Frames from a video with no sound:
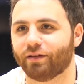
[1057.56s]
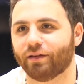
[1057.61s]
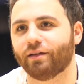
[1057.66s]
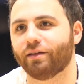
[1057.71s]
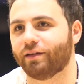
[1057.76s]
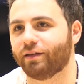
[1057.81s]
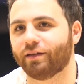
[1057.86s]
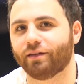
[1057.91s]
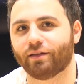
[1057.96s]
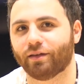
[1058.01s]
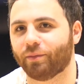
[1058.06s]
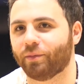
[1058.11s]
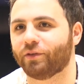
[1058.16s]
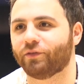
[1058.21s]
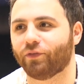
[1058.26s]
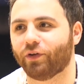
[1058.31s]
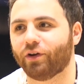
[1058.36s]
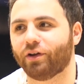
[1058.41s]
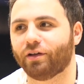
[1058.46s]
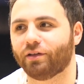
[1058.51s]
I mean,
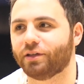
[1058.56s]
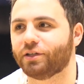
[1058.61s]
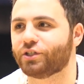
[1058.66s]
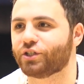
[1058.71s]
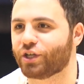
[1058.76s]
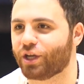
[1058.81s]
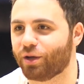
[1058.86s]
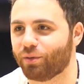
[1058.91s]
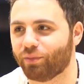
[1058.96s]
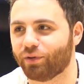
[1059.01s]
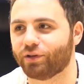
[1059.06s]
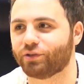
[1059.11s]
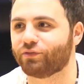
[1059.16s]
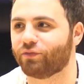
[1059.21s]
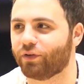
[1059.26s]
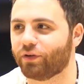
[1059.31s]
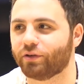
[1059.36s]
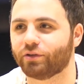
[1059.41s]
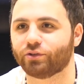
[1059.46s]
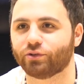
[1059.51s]
it's very cliche, but it's
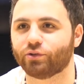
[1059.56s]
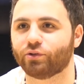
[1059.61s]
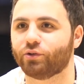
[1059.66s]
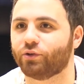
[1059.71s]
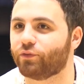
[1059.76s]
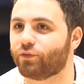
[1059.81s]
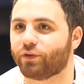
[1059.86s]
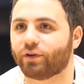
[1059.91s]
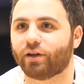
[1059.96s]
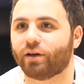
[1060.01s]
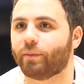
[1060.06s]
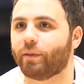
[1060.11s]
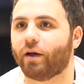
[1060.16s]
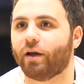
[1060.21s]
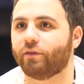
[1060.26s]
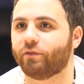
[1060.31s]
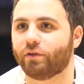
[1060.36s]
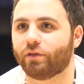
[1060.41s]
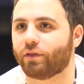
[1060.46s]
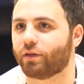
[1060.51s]
very true. You forget about
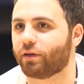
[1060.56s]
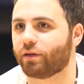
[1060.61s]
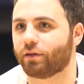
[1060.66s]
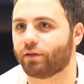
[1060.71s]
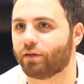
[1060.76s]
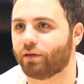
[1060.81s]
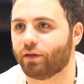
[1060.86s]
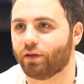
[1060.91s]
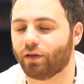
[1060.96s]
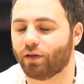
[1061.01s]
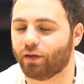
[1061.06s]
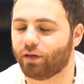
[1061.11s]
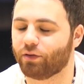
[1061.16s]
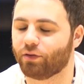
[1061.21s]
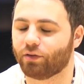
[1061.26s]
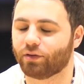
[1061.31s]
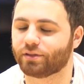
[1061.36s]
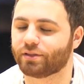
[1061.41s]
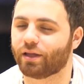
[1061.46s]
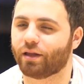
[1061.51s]
everything, and
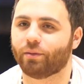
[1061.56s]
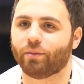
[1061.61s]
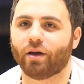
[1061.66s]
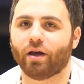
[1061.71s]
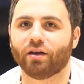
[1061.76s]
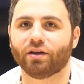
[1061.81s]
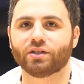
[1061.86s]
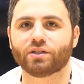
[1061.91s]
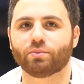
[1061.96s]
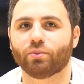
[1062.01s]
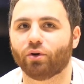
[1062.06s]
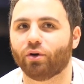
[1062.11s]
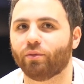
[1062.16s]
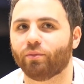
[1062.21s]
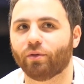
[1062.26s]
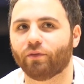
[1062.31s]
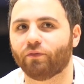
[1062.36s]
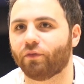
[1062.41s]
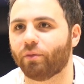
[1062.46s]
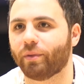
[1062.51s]
you can say that about any
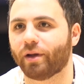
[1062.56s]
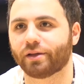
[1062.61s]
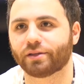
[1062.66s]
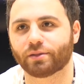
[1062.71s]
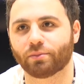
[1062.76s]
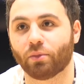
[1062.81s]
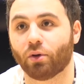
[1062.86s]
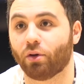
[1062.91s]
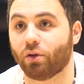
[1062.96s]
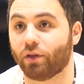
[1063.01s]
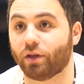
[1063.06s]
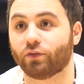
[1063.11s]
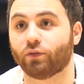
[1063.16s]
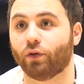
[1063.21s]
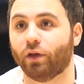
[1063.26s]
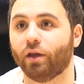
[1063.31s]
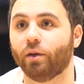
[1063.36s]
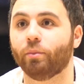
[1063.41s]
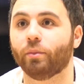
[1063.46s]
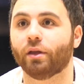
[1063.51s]
sport, but for basketball, that's
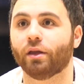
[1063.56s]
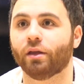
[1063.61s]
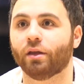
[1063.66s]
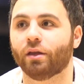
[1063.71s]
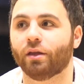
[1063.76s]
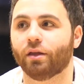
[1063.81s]
what hit me.